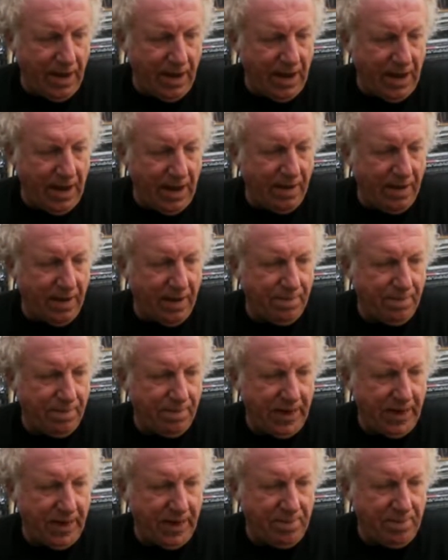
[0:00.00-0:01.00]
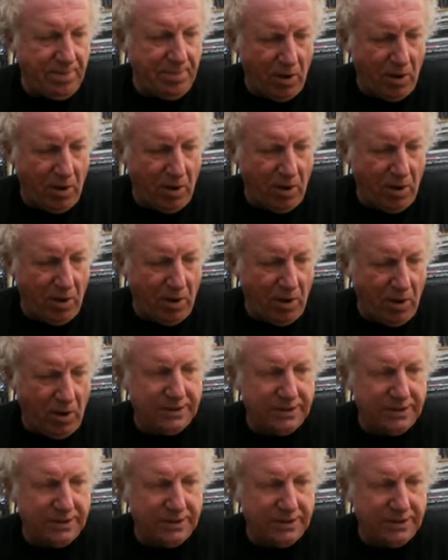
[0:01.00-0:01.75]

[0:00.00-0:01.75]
uh, in Poland